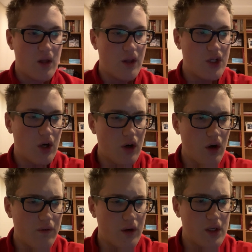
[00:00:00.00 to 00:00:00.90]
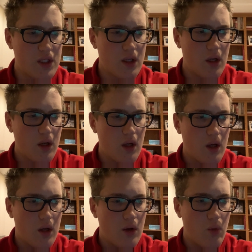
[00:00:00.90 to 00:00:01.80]
The turnovers
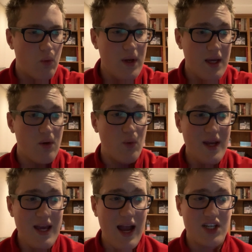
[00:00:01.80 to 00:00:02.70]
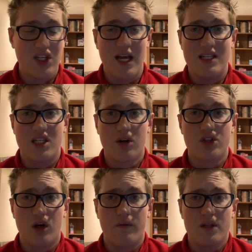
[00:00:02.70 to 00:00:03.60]
We actually had zero
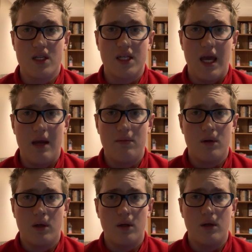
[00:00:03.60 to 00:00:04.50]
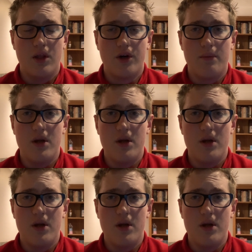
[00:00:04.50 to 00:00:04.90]
turnovers in this game, neither did